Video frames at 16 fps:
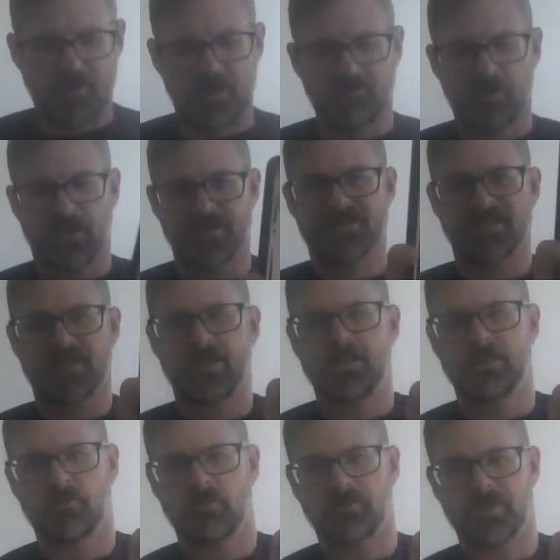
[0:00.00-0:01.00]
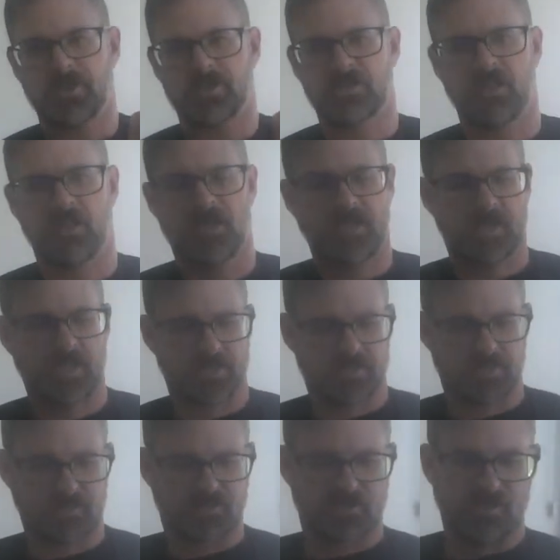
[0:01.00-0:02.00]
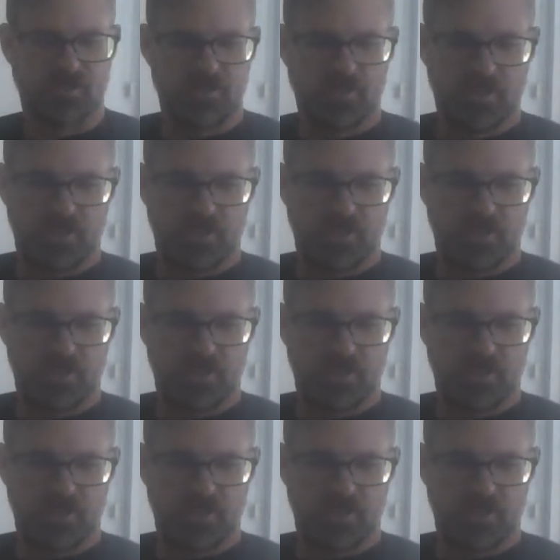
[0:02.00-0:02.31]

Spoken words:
5 line center and rotation line connections.